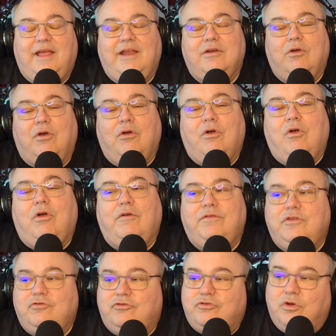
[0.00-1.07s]
and all of
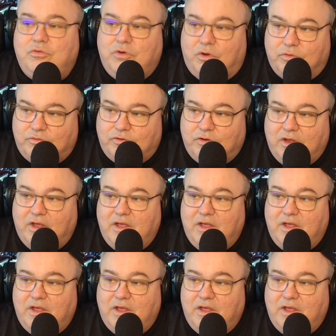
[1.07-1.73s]
the show notes.